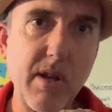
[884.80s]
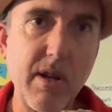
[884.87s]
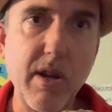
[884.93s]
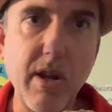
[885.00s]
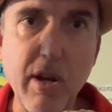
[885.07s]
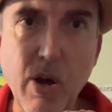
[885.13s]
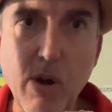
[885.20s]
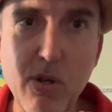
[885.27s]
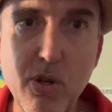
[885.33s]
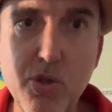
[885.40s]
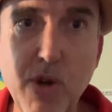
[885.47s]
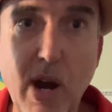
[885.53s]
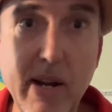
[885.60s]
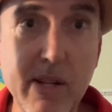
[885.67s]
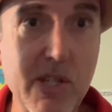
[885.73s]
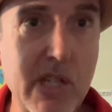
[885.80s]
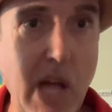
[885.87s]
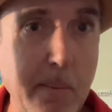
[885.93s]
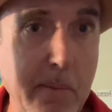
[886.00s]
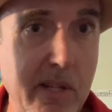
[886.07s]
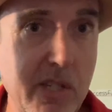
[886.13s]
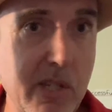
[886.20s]
you know, to try to
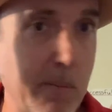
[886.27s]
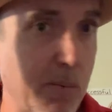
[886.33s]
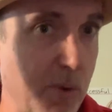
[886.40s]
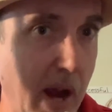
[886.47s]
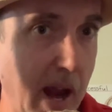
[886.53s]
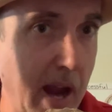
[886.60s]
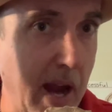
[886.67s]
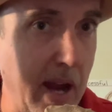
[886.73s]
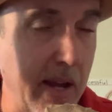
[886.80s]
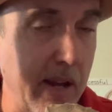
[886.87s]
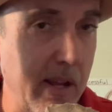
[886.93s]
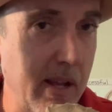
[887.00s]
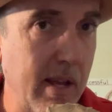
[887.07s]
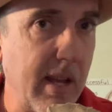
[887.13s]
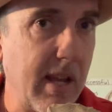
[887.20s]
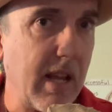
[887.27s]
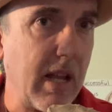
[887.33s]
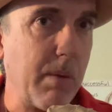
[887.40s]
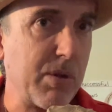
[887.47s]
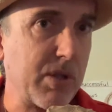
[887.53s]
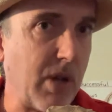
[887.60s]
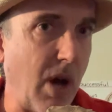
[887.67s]
summon some rain.
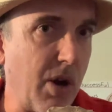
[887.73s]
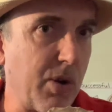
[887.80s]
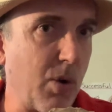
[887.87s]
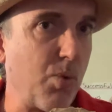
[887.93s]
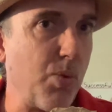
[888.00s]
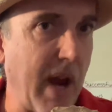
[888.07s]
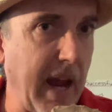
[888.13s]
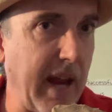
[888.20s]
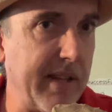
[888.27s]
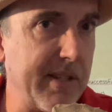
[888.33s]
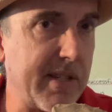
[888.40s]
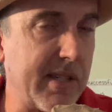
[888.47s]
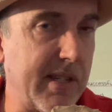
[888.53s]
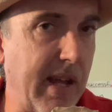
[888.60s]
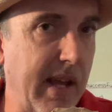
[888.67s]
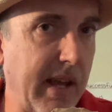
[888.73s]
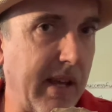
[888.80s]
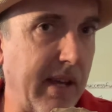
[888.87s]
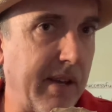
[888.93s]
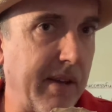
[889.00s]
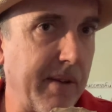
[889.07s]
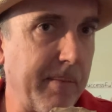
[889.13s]
It was called a rain stick,
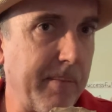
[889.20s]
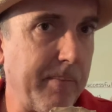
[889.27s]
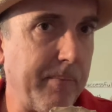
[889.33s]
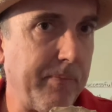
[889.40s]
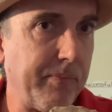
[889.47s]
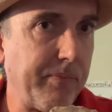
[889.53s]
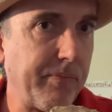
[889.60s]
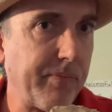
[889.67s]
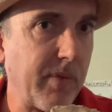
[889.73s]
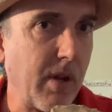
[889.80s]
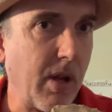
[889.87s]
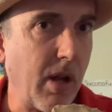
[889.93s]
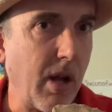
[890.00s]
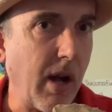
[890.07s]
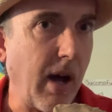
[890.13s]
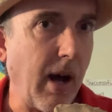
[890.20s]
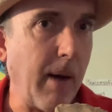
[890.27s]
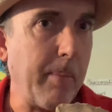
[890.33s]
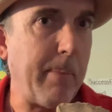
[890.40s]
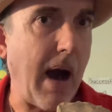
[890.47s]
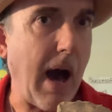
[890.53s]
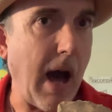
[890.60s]

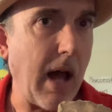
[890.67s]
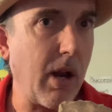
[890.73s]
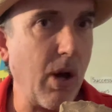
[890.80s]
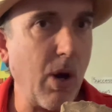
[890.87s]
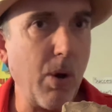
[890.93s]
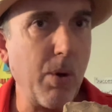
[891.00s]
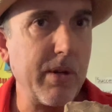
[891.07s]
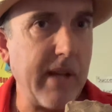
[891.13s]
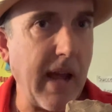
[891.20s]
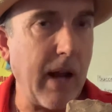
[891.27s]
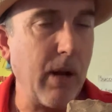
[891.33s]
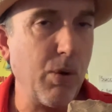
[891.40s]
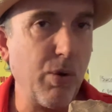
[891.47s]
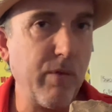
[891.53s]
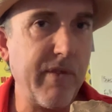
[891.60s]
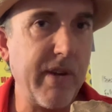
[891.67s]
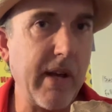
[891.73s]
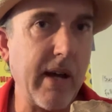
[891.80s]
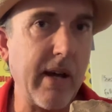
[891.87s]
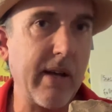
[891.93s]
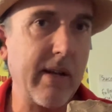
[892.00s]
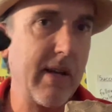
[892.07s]
uh, palo de
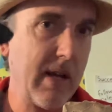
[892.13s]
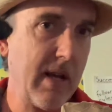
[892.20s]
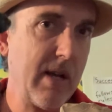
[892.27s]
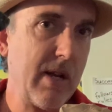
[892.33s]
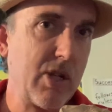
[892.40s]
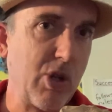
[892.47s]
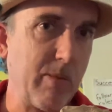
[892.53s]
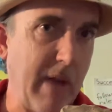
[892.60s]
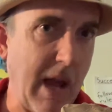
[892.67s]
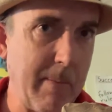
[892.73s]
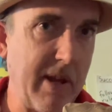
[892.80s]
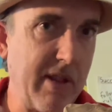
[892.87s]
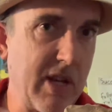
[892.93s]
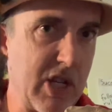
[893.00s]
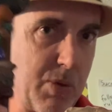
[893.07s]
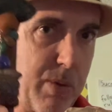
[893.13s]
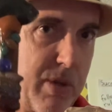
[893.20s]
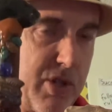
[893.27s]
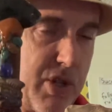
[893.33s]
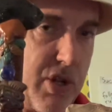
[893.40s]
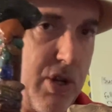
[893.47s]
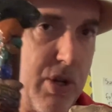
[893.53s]
lluvia. So maybe this
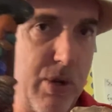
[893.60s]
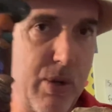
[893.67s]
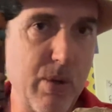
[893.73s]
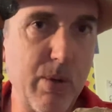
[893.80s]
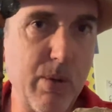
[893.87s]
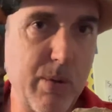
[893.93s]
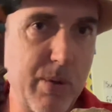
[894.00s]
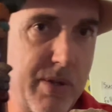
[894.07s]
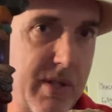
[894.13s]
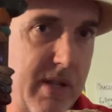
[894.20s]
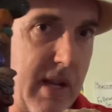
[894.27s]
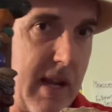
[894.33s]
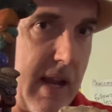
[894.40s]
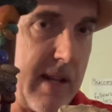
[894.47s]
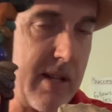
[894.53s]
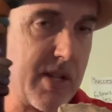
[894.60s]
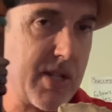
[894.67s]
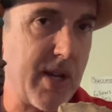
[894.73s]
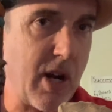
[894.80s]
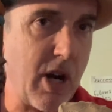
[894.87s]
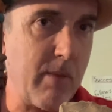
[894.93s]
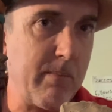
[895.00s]
was used in
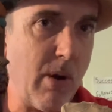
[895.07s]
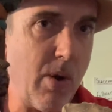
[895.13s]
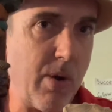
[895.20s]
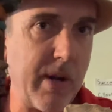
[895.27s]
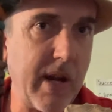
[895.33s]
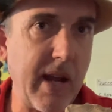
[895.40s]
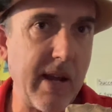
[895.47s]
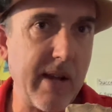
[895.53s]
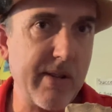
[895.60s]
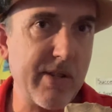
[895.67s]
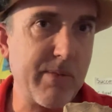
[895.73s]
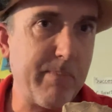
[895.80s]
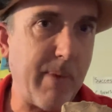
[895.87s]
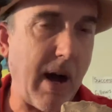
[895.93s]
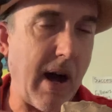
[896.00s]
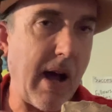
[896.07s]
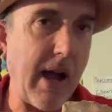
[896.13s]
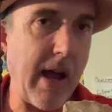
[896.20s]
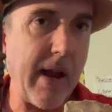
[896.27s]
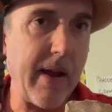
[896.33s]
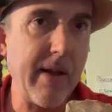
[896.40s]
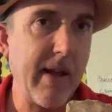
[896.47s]
ceremonies
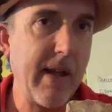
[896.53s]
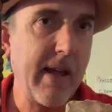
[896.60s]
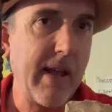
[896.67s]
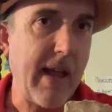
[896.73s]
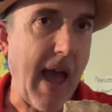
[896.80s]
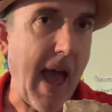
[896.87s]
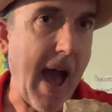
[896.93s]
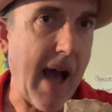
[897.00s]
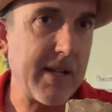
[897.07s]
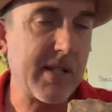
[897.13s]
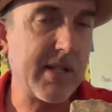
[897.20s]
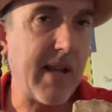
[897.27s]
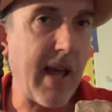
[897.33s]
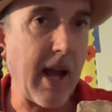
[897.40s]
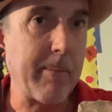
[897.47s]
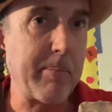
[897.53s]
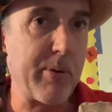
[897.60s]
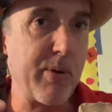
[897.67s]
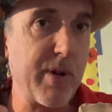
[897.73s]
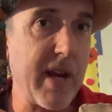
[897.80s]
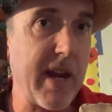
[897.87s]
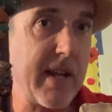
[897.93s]
by Aztec
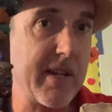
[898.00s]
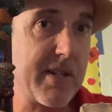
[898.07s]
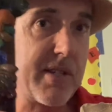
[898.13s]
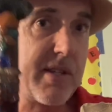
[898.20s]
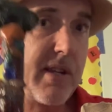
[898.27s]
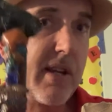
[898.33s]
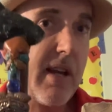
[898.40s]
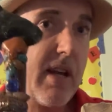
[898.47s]
priests